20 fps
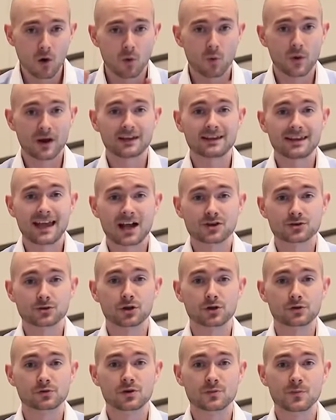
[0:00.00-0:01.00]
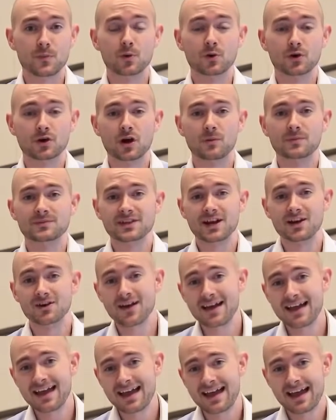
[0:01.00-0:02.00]
When the actual earnings report comes
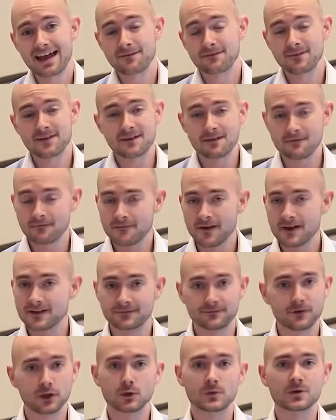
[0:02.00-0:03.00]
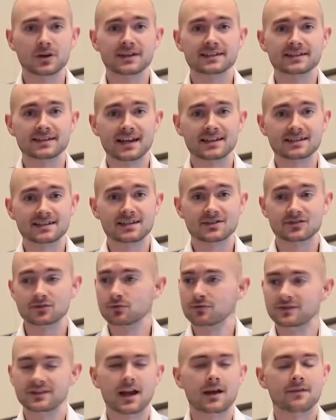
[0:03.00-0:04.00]
out, if it is following consensus,
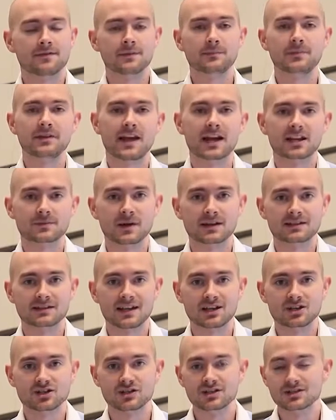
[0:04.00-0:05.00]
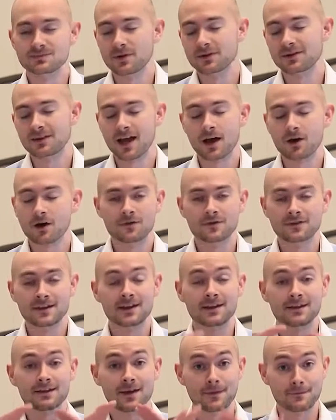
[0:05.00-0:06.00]
so yeah, they beat expectations, but
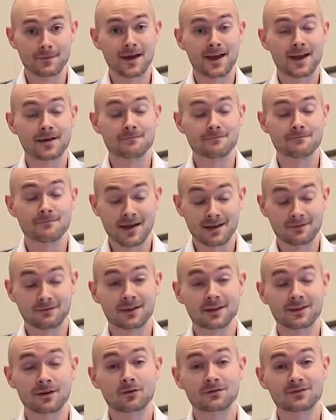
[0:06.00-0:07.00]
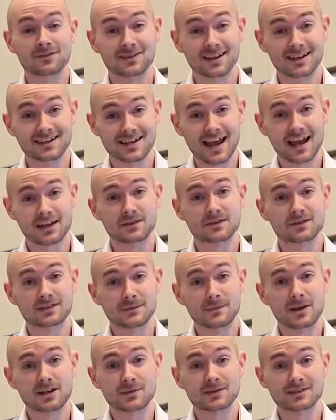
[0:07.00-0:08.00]
they got to exactly the
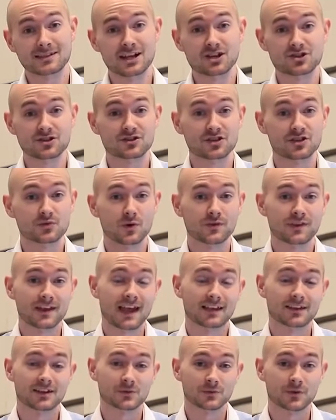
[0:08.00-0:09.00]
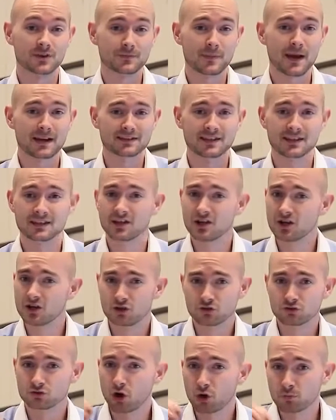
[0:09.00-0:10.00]
same expectations as what the analysts were expecting,
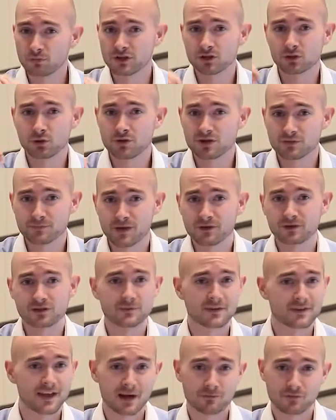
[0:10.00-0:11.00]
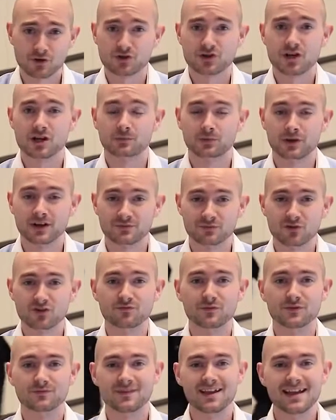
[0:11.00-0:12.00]
normally you don't expect there to be that much share price
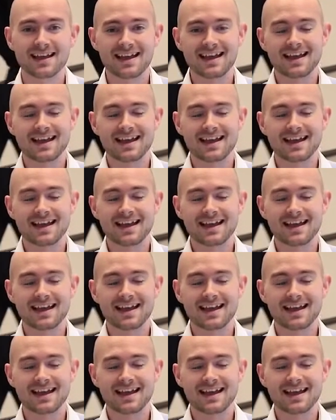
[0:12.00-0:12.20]
movement.